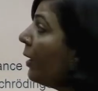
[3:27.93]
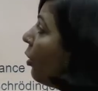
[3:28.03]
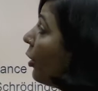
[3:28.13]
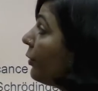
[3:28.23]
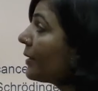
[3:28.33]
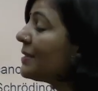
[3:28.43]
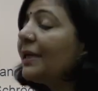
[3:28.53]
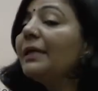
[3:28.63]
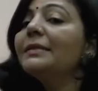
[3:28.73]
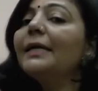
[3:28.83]
or you can say
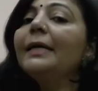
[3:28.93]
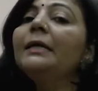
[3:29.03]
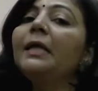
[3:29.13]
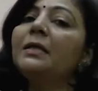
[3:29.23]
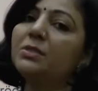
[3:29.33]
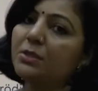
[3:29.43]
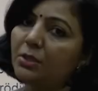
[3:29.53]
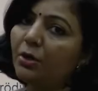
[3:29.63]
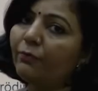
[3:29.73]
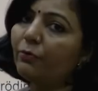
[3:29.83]
it is
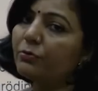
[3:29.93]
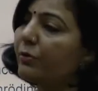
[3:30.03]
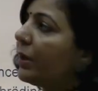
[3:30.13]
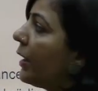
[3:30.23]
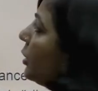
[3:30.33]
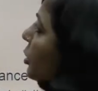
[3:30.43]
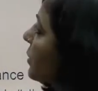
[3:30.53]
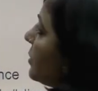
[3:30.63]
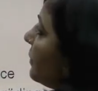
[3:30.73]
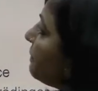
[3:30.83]
intensity of those
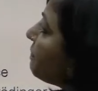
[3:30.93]
radiations.